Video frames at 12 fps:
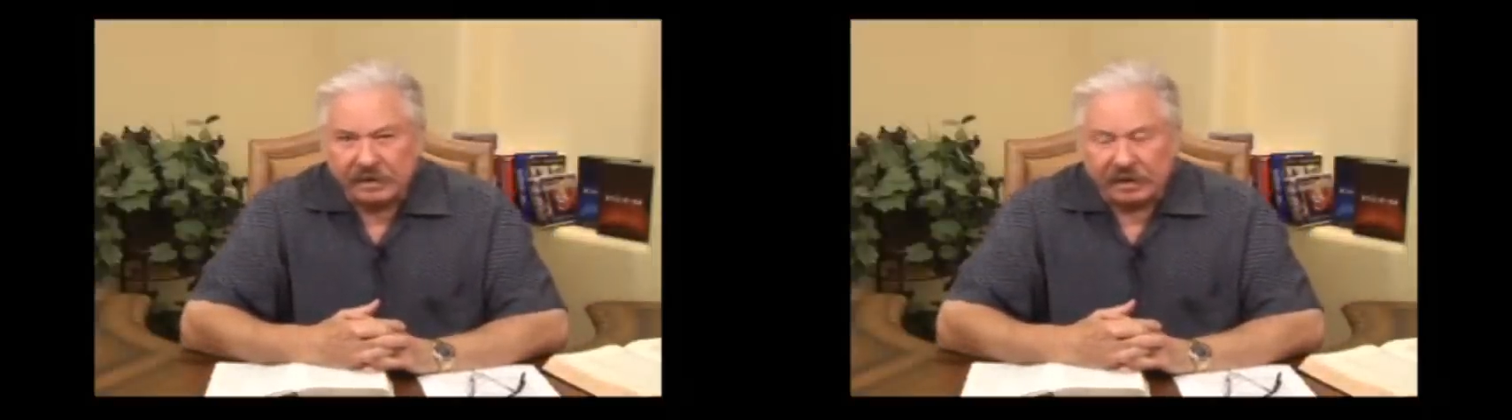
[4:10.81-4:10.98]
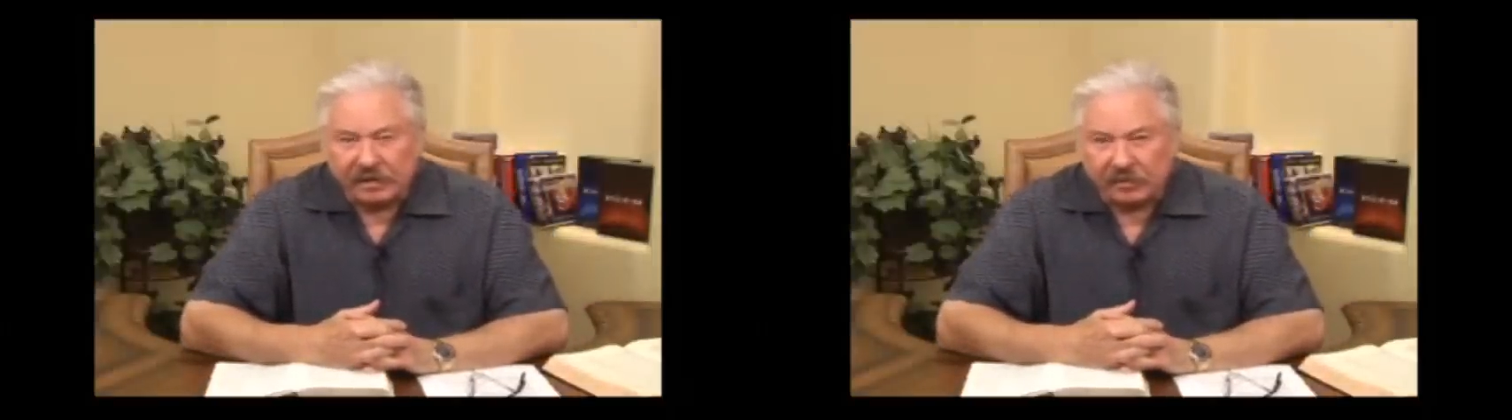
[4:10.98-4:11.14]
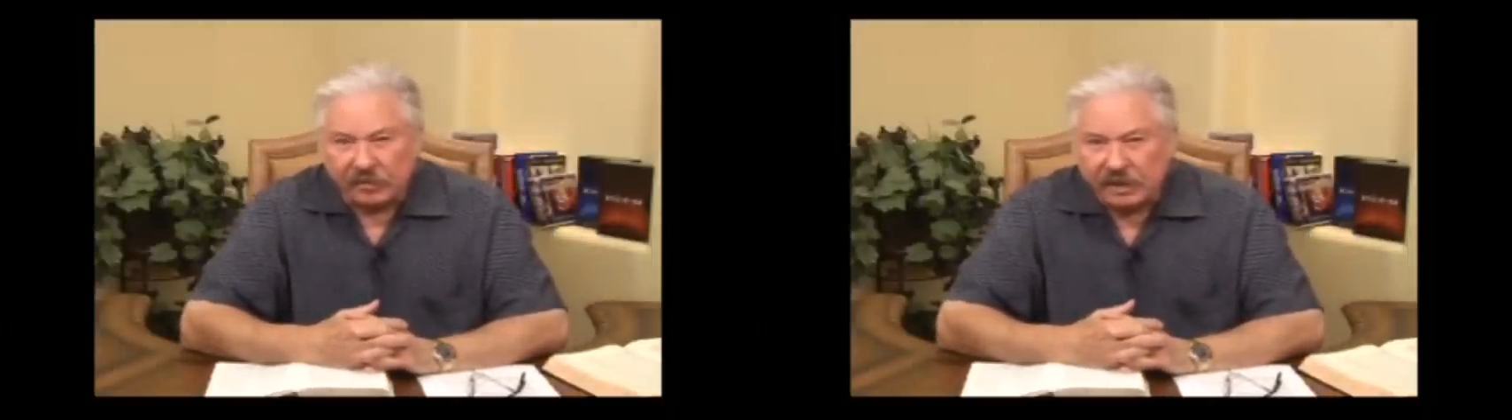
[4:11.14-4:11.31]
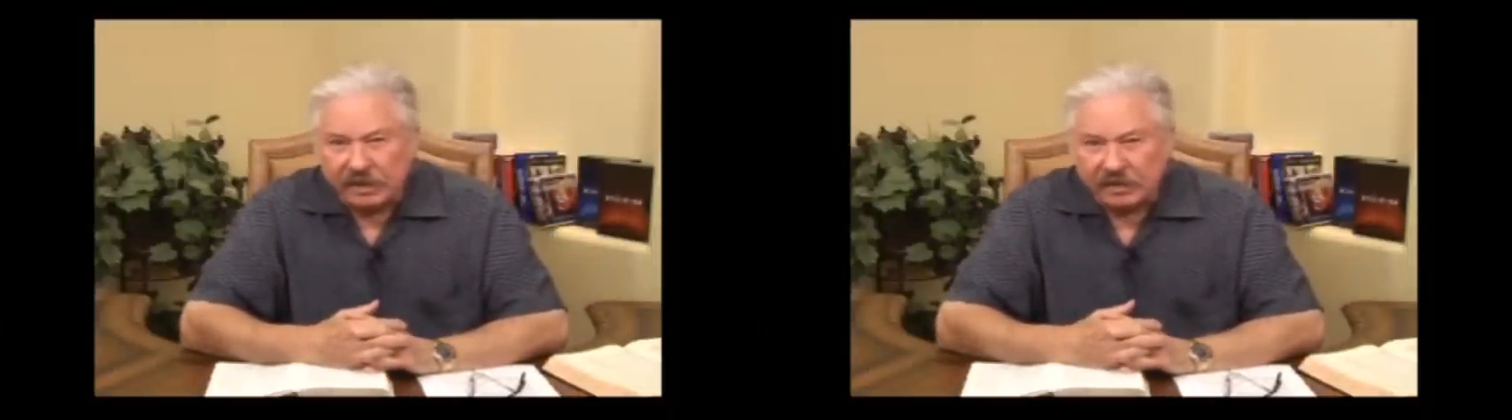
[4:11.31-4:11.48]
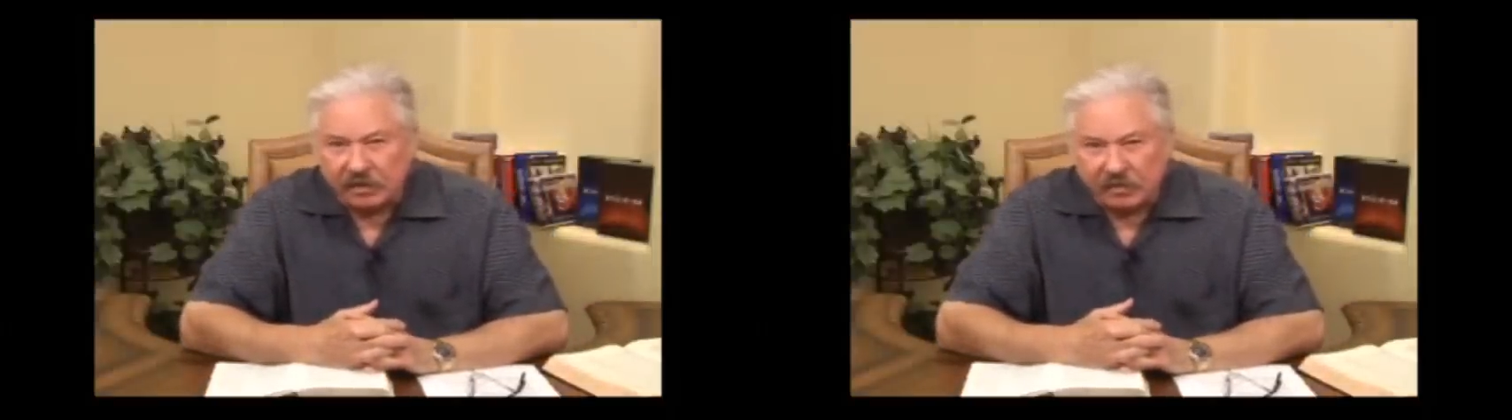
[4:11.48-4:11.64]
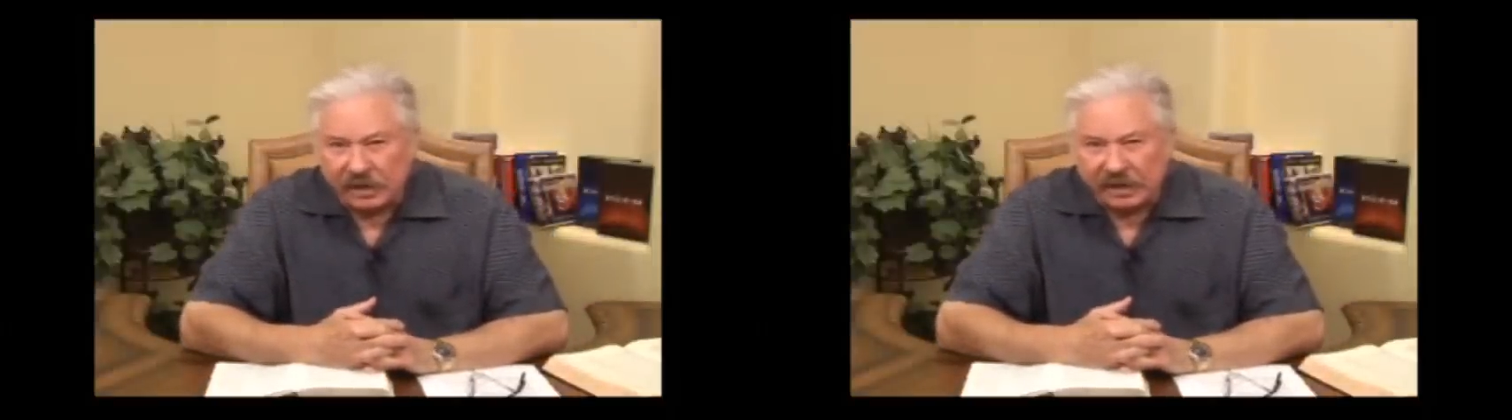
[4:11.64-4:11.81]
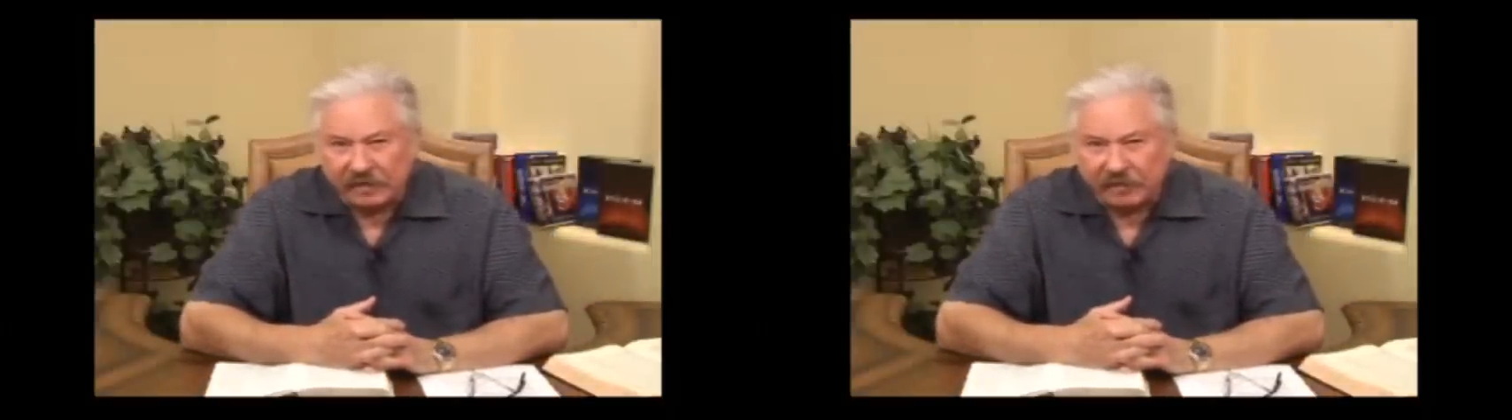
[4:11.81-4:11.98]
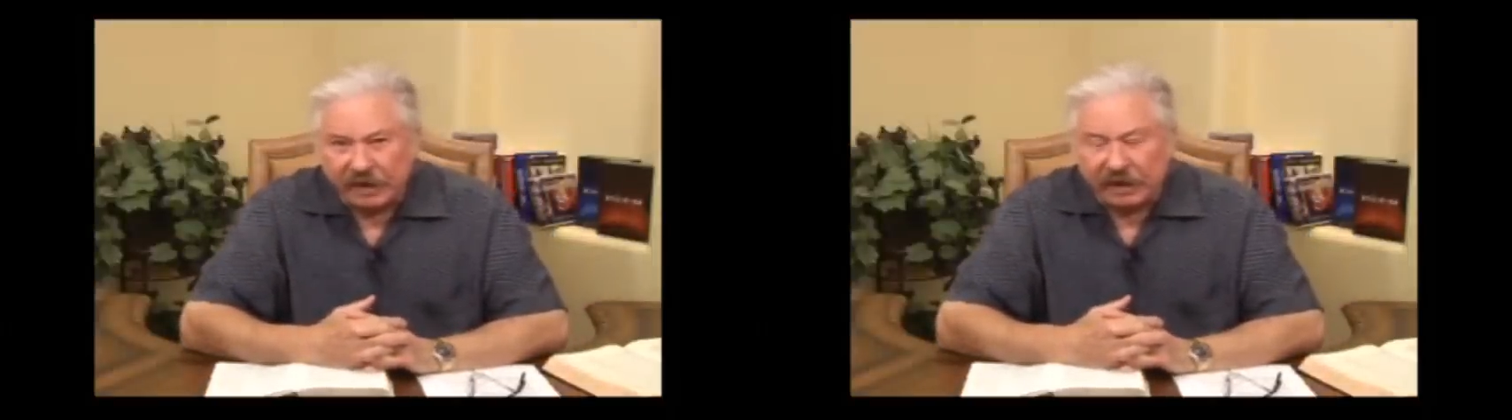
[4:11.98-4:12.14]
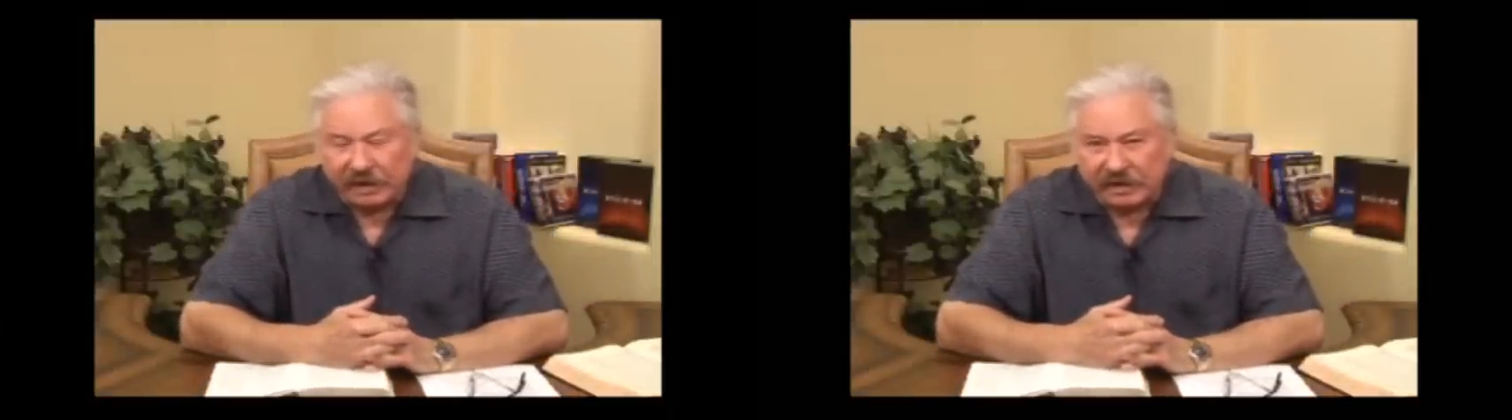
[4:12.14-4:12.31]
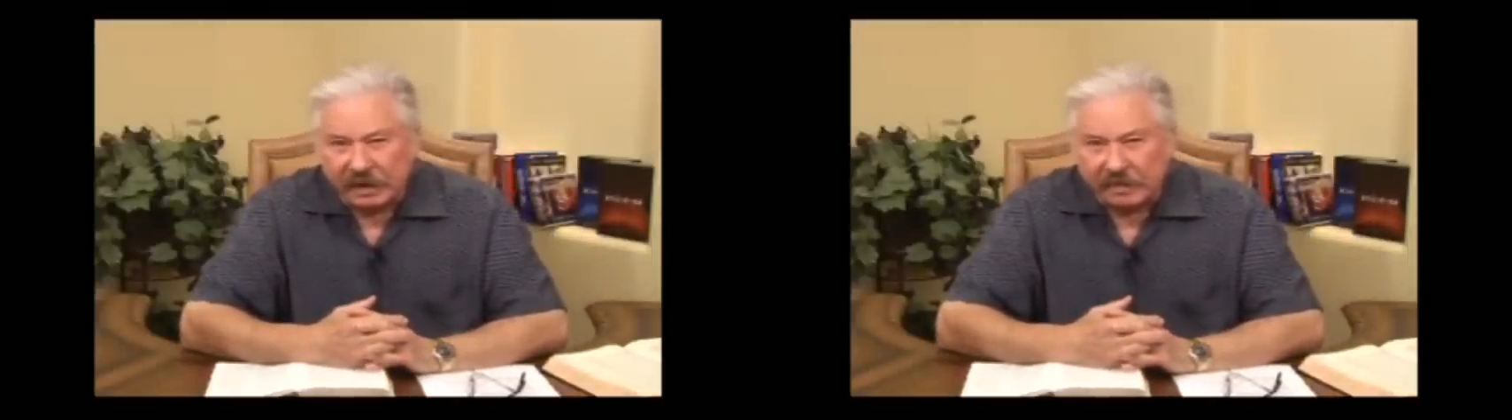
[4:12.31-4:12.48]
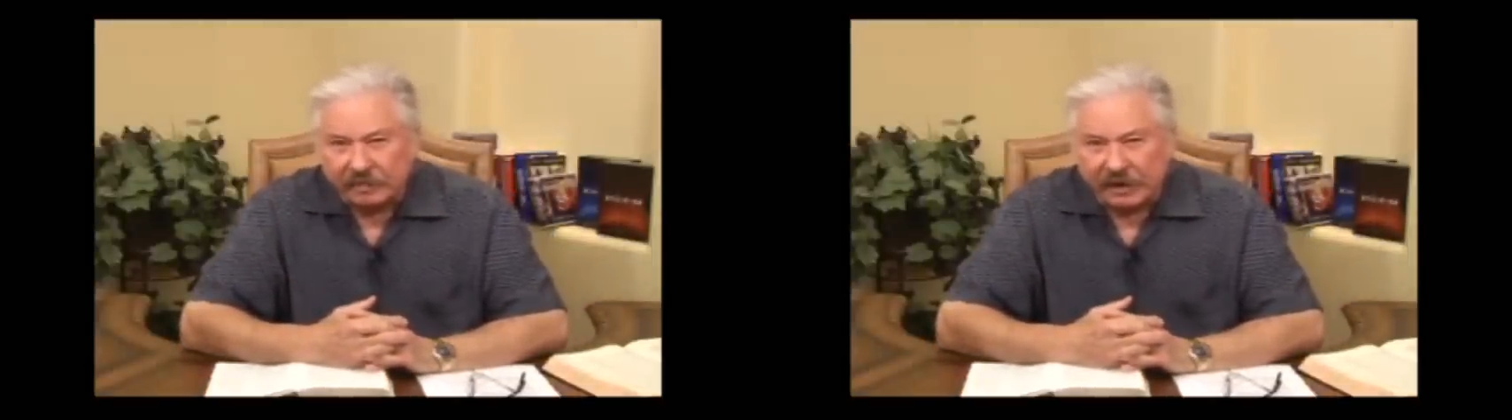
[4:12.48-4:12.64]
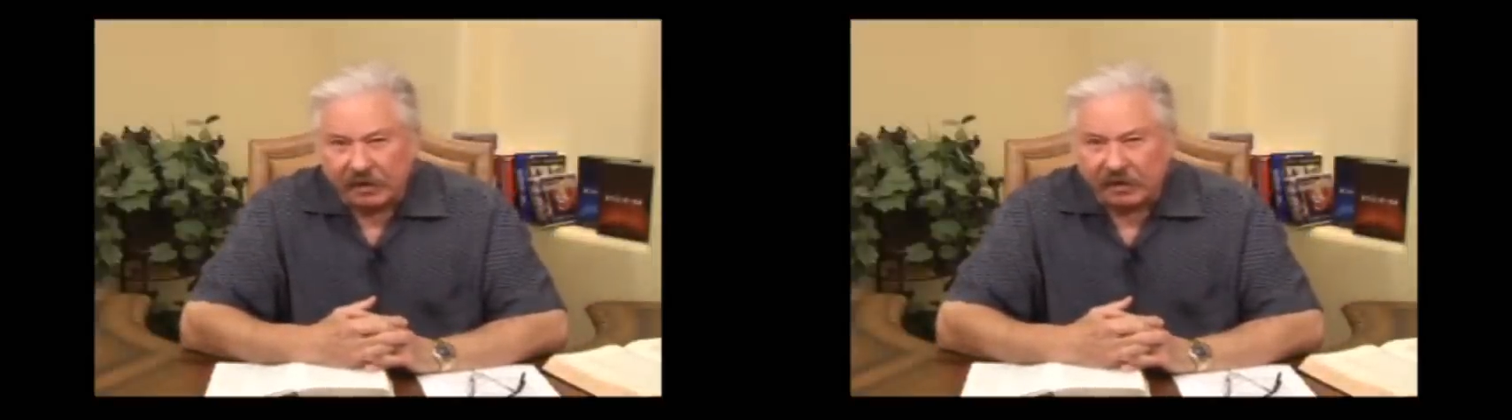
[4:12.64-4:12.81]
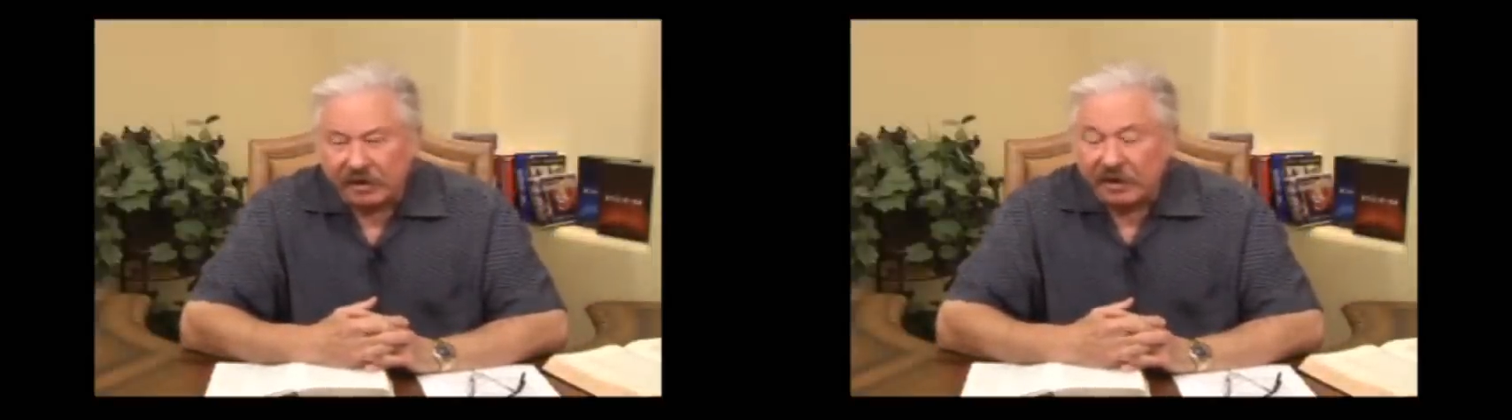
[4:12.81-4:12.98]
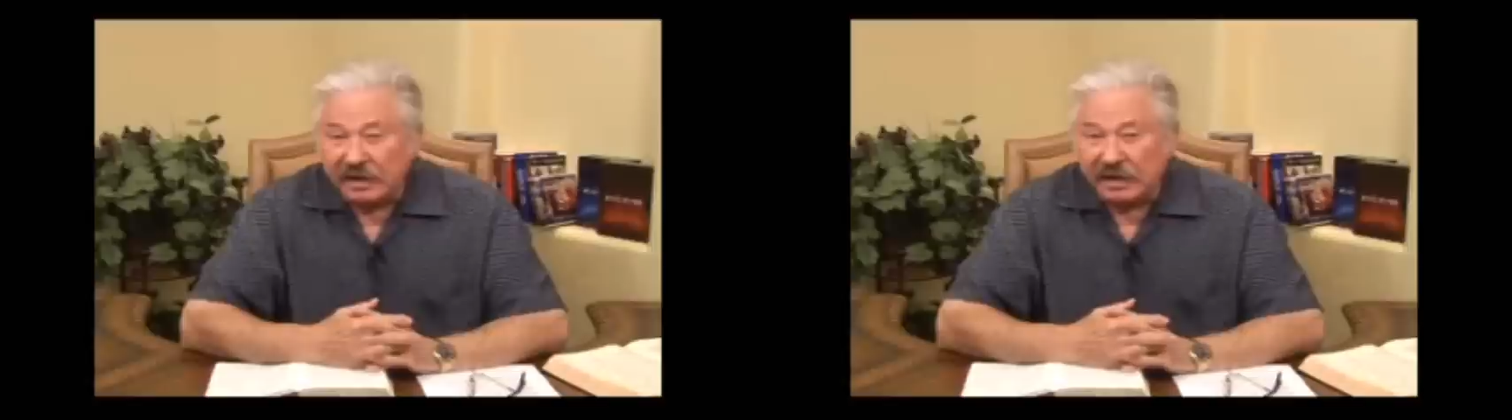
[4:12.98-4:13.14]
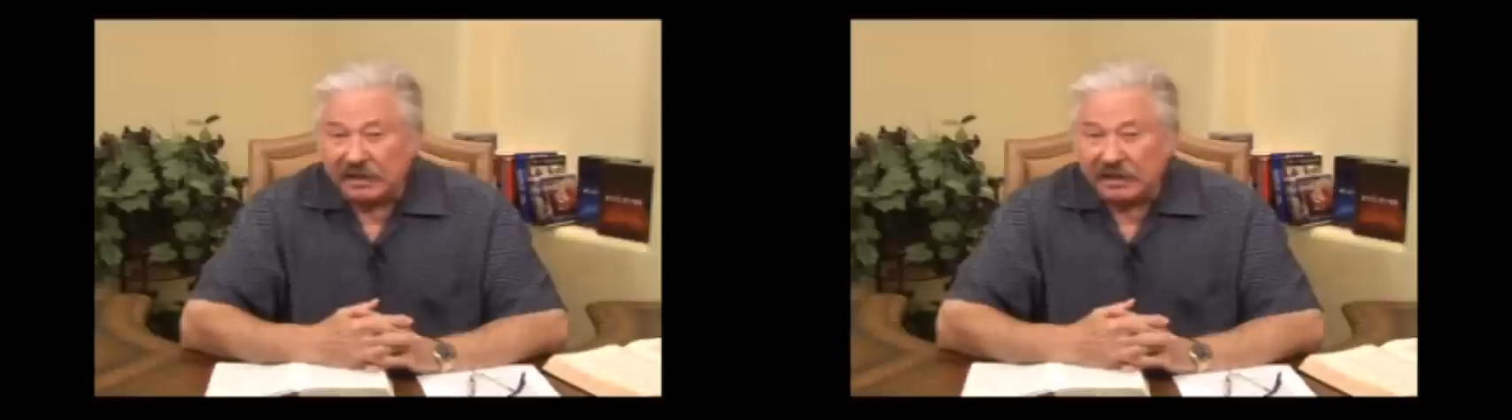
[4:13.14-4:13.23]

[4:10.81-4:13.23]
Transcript: uh, radio wave type power.